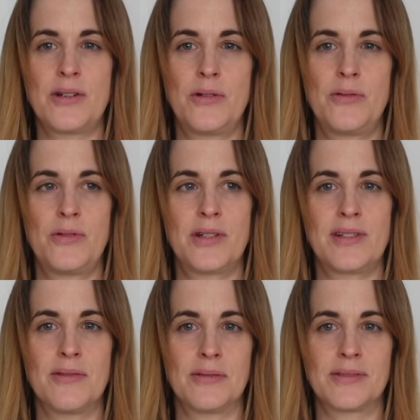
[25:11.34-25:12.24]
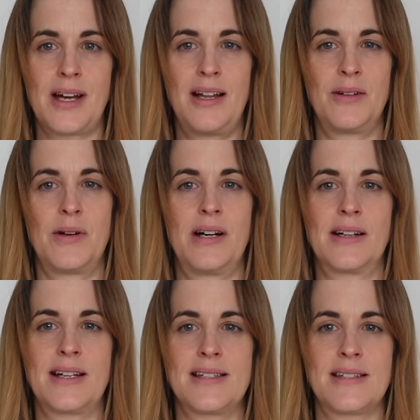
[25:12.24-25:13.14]
called? It's not colour
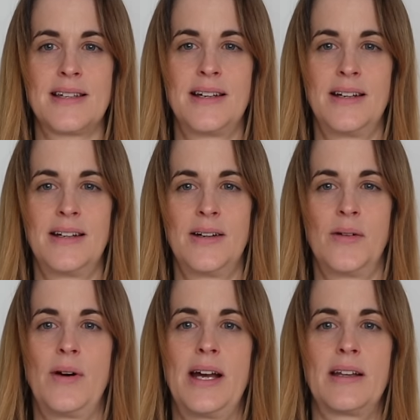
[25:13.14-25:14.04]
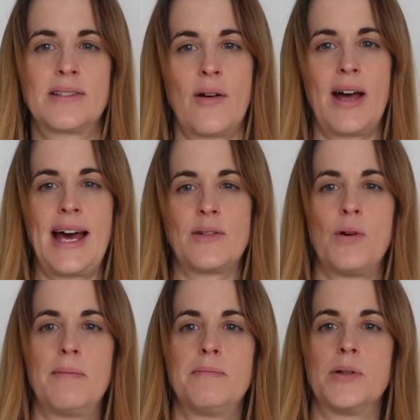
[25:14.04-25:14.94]
work. It's where, so I had
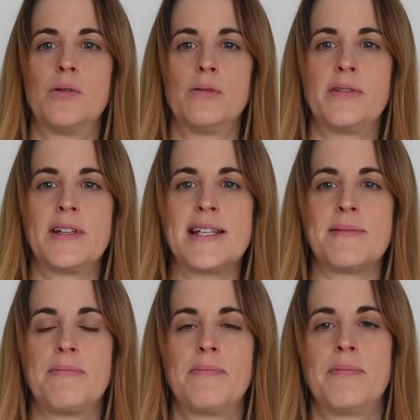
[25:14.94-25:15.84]
one ball for this